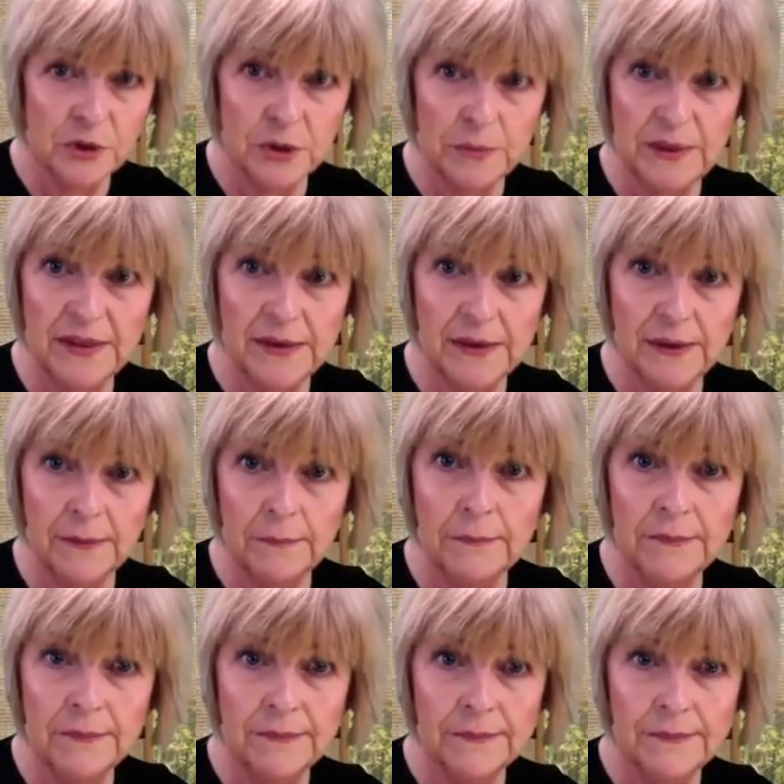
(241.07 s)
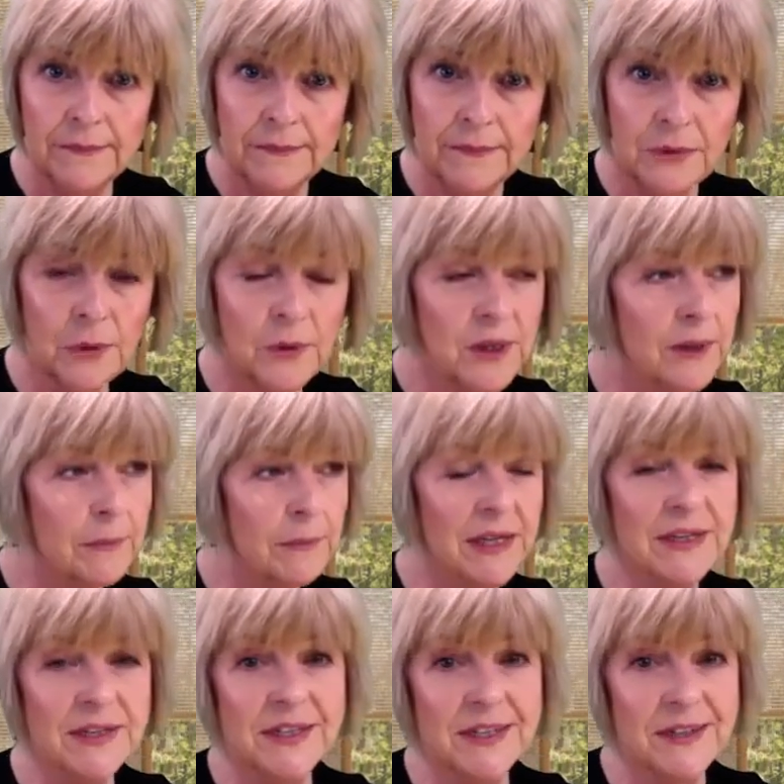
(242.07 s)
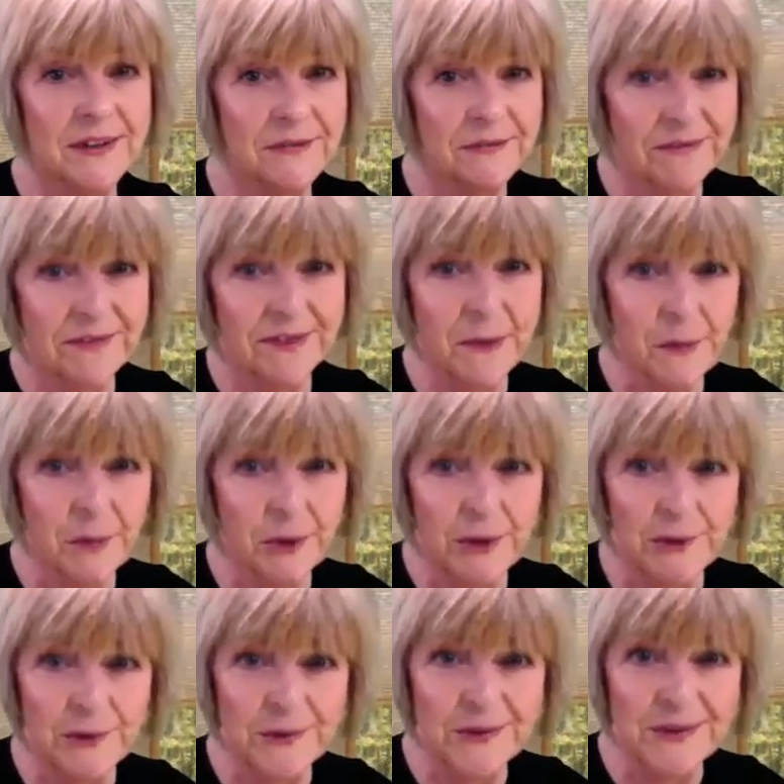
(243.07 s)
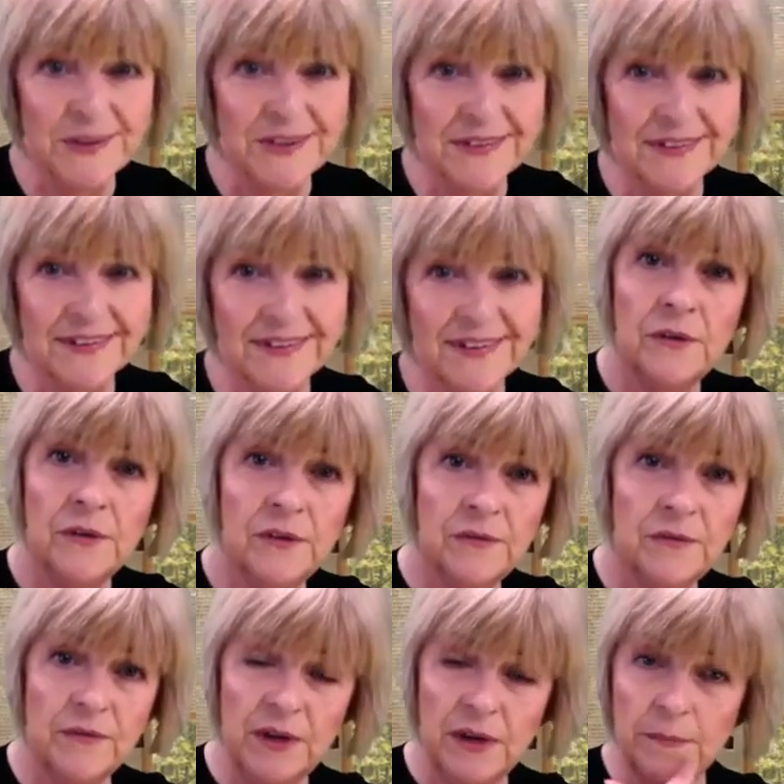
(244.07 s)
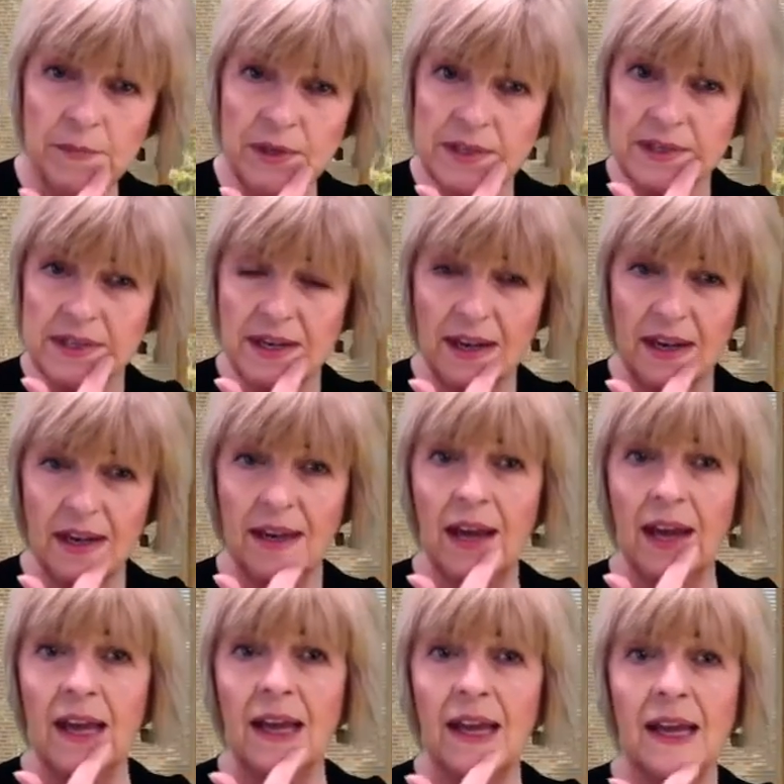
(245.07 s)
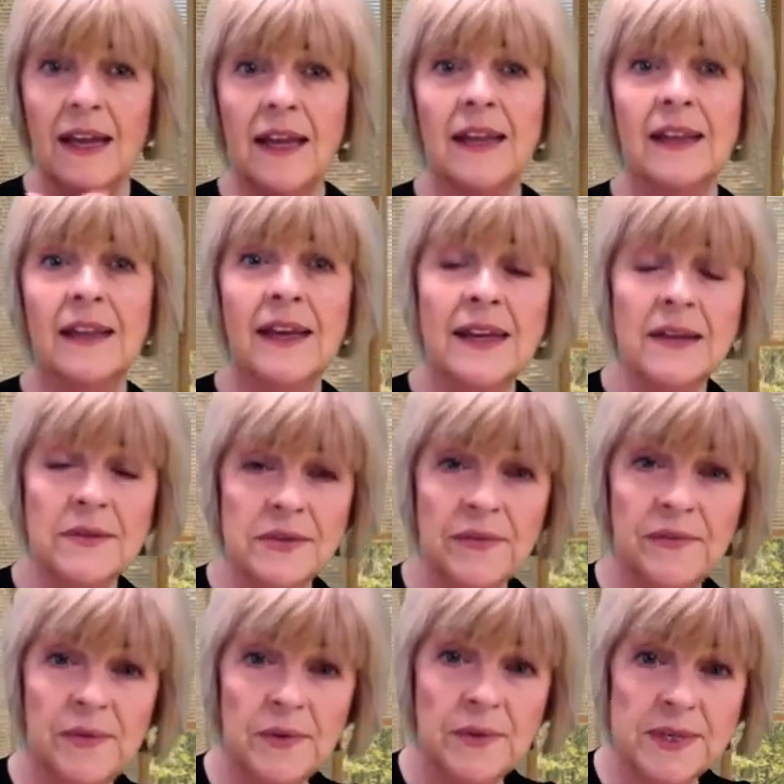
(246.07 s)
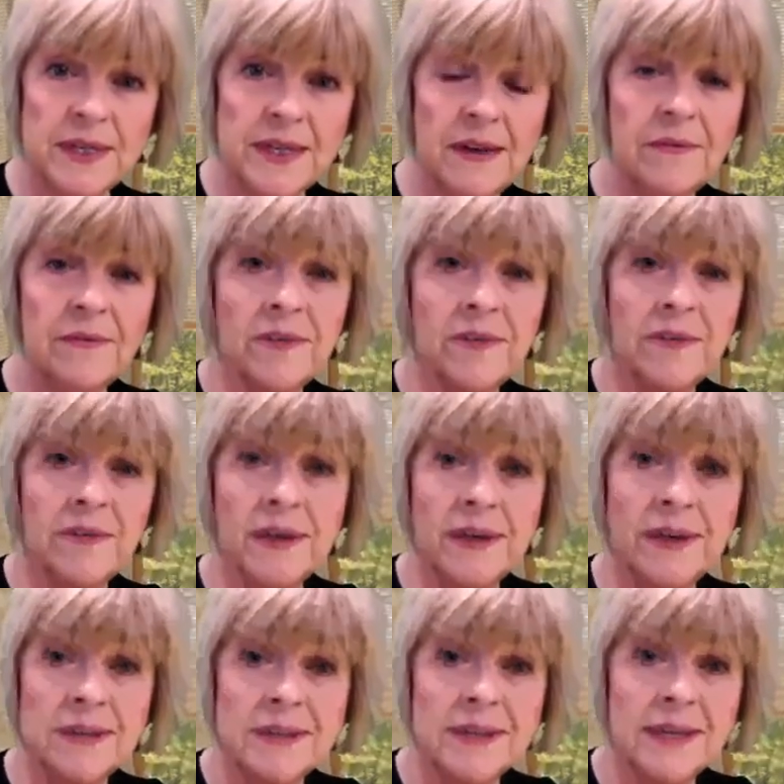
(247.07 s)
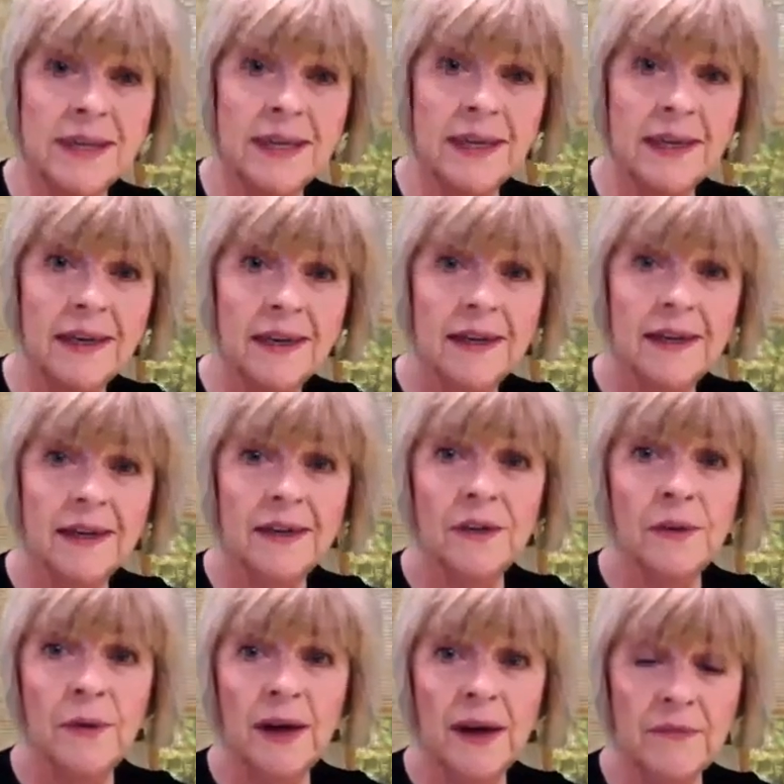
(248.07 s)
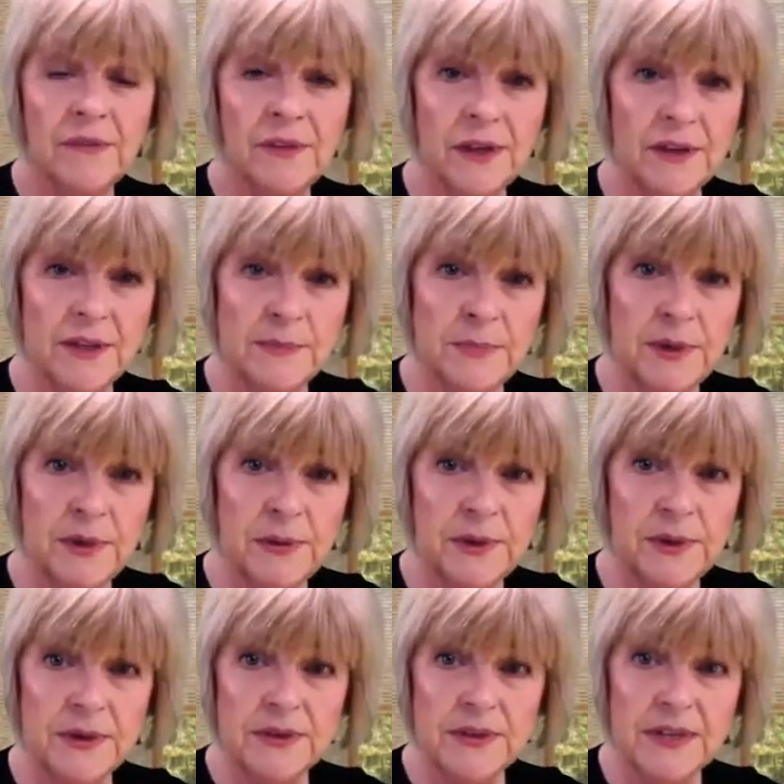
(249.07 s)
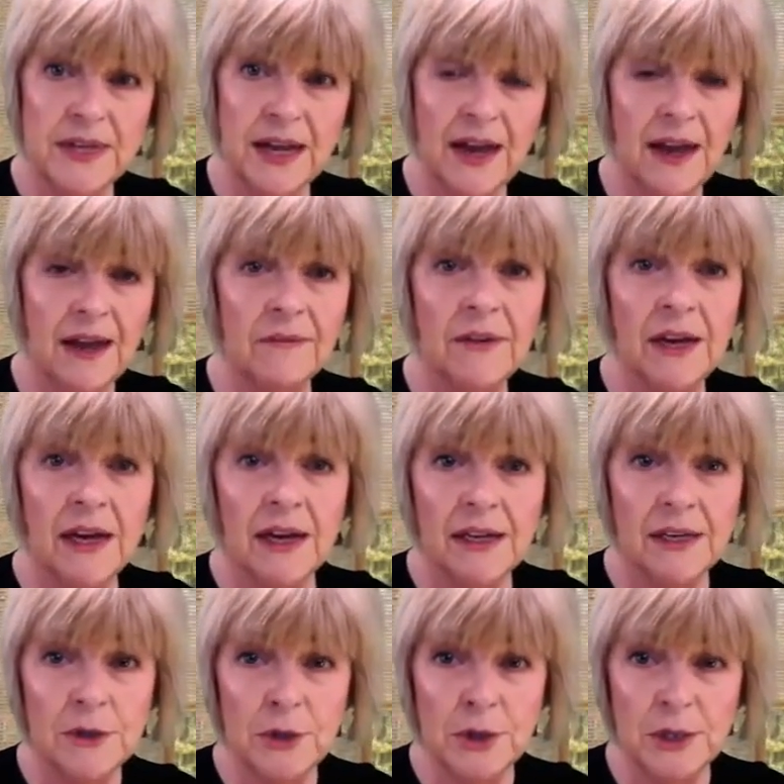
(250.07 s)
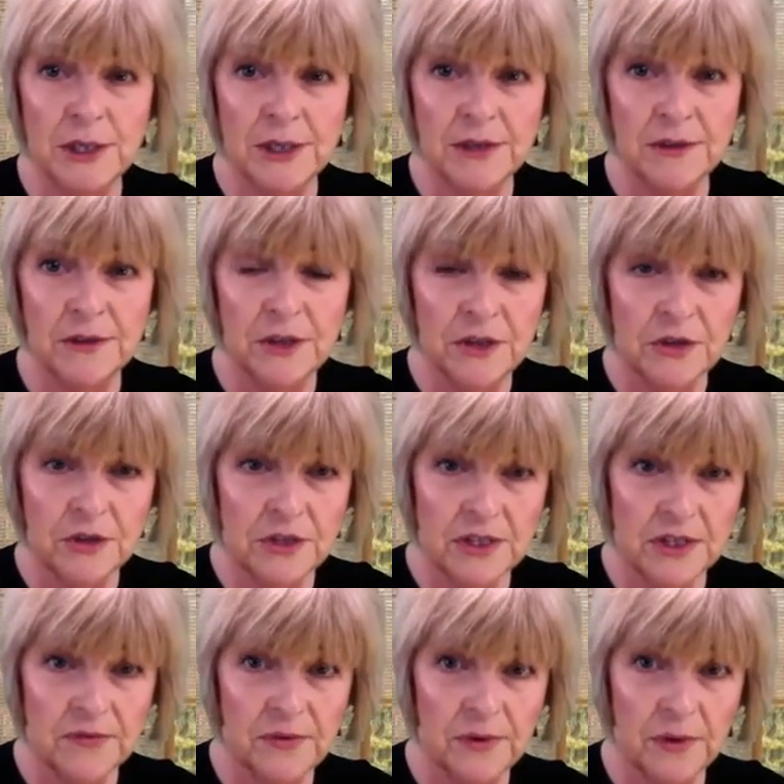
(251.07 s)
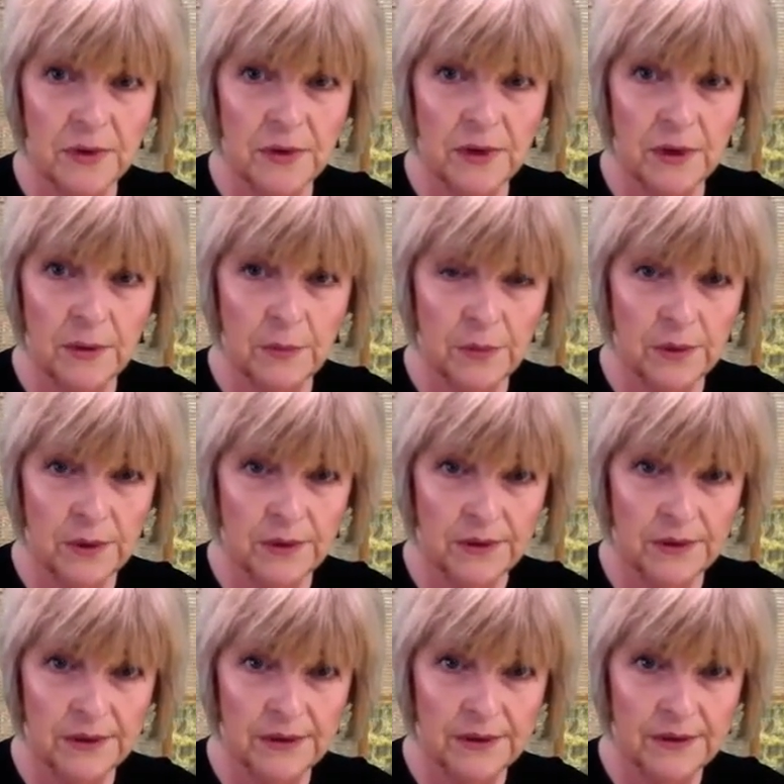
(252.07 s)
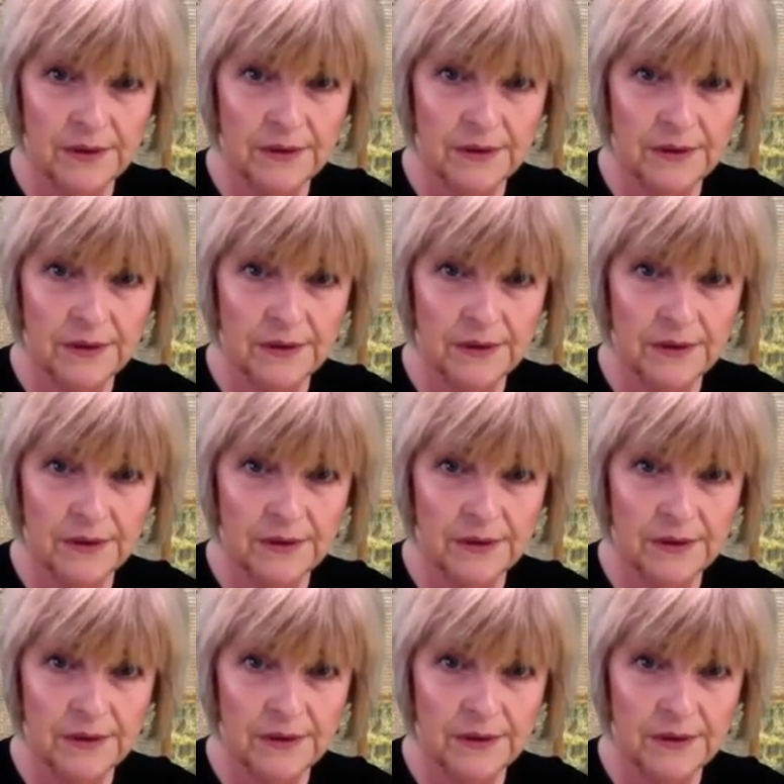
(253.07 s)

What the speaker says: got to be them, not in the place of someone else. You could firmly say, in the house of yourself, I can see you have the experience to have an internal transfer at work.